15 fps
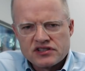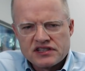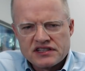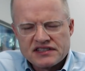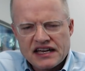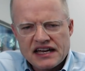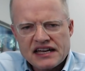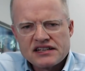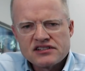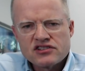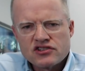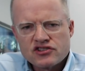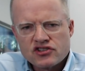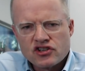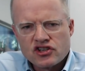designed
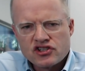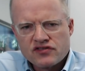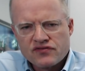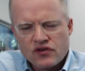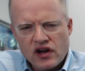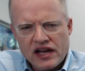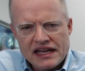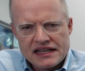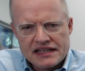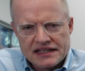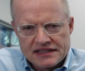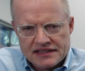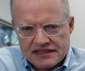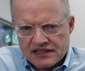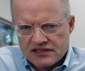to search for
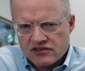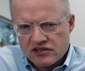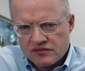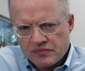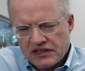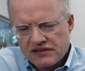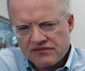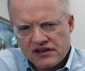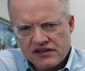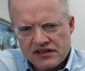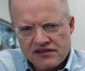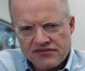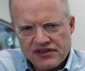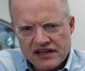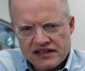aliens has not been very
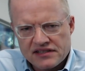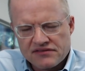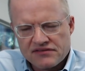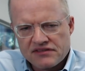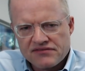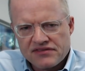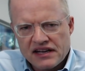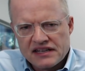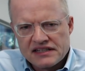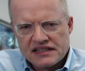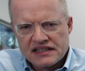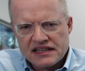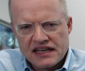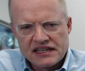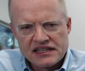effective in
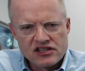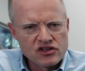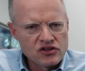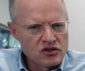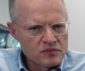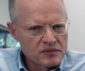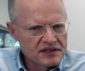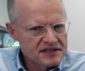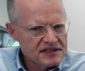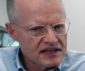finding any humans